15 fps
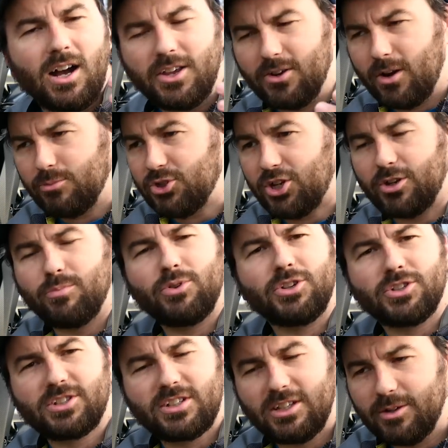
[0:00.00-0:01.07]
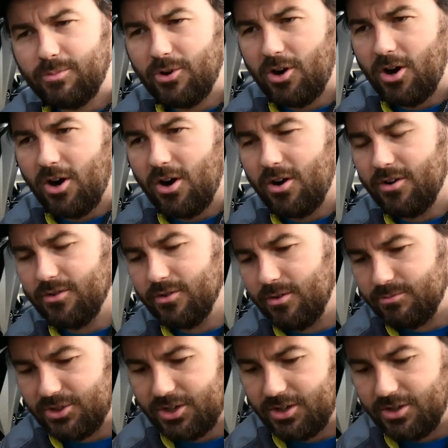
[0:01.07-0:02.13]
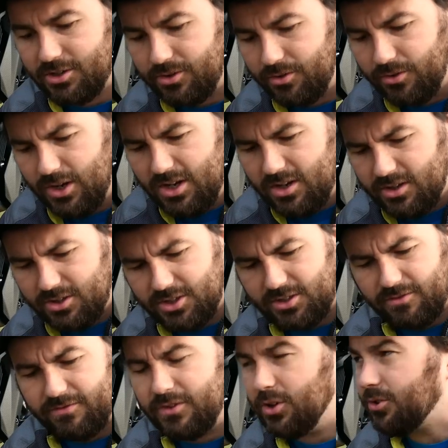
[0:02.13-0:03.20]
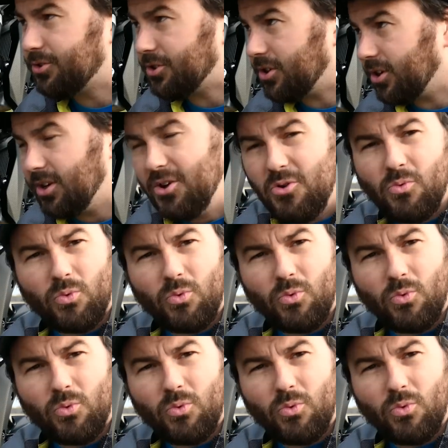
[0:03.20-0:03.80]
You know, I'm just gonna put a slip on, or I'm just gonna do just a filter.